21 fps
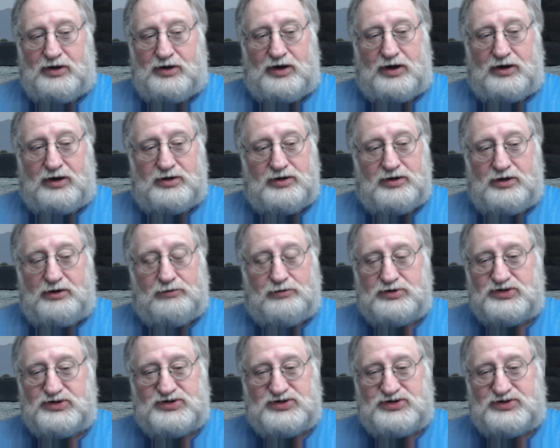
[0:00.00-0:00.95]
it
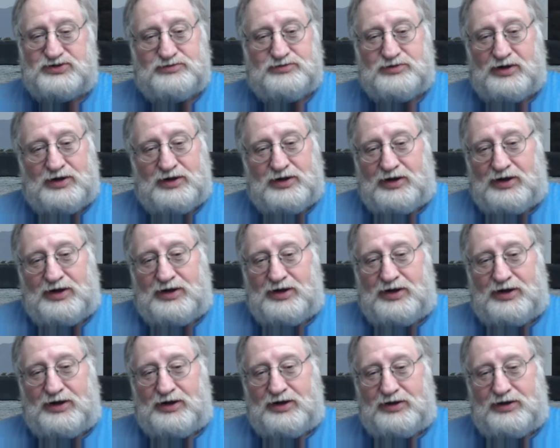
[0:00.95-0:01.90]
was,
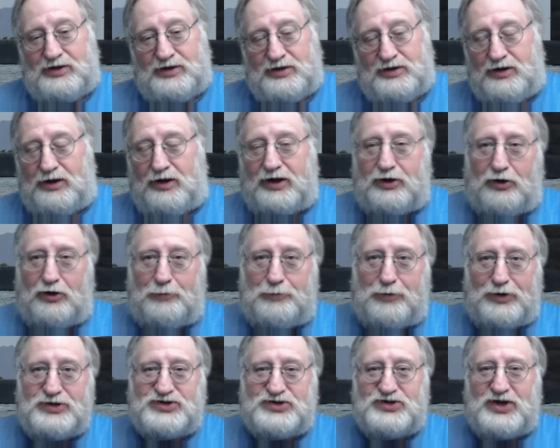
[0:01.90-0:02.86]
you know, I go to
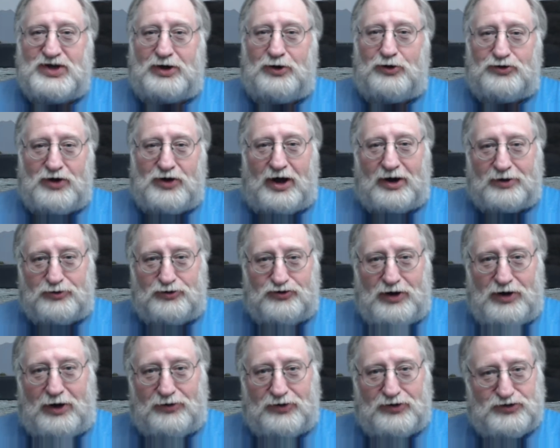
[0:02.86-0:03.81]
places, I go to doctors
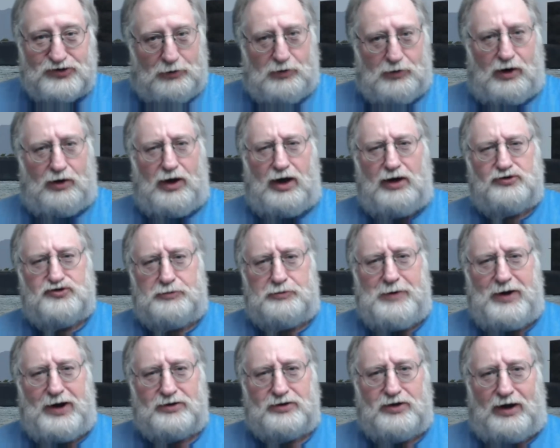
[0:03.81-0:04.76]
now and they say, well, how's your
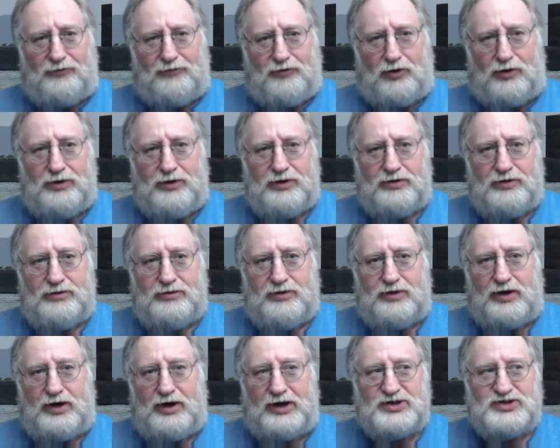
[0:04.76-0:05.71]
pain level?
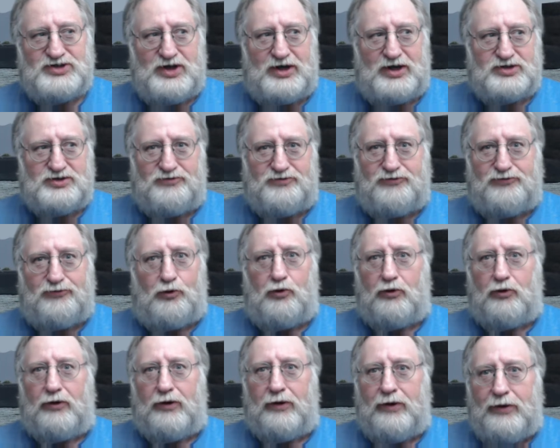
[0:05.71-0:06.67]
And I say, it's a
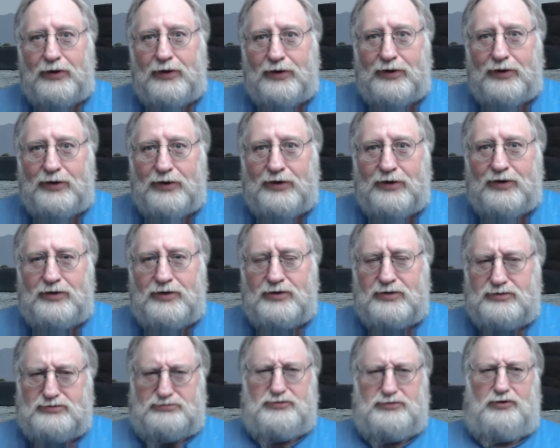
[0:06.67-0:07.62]
4.
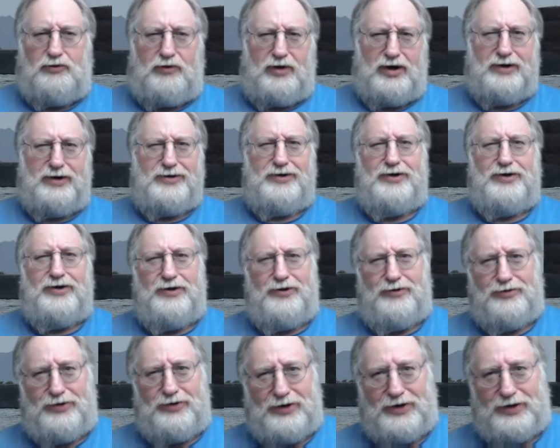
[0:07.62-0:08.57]
Why are you here
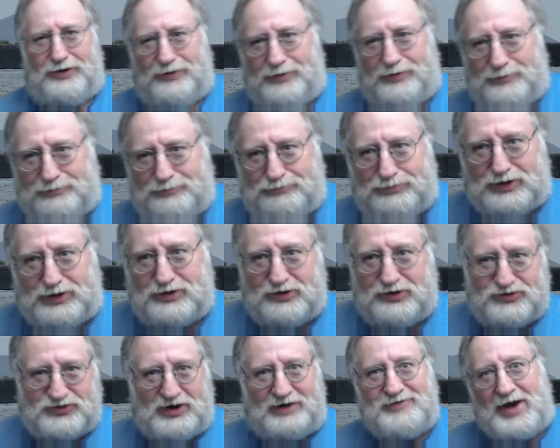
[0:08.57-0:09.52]
then?
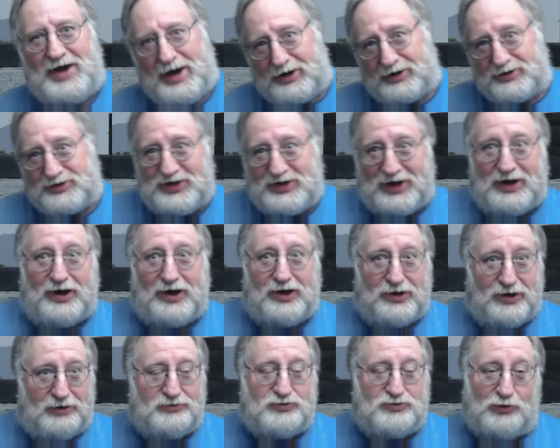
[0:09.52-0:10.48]
Because I've had a 10.
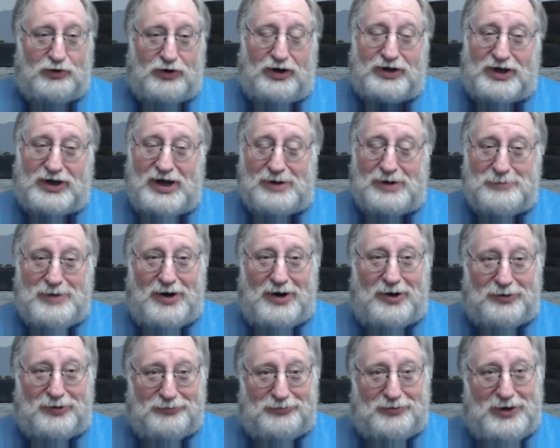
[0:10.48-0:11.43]
And it was when I came
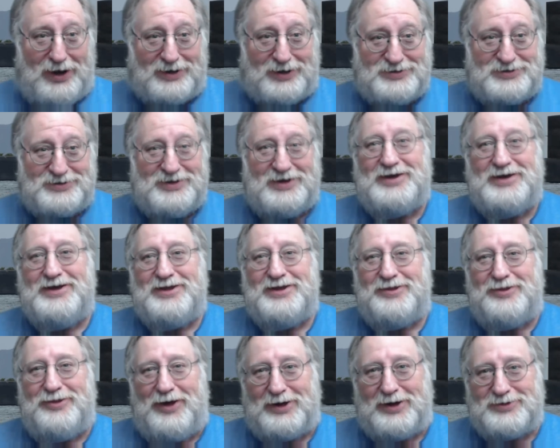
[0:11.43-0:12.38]
out of
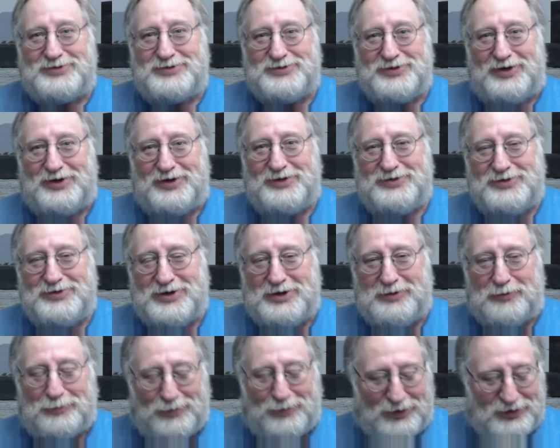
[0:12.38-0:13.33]
that knee
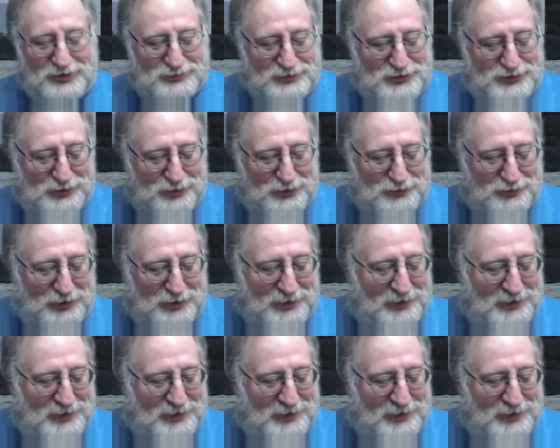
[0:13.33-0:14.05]
replacement surgery.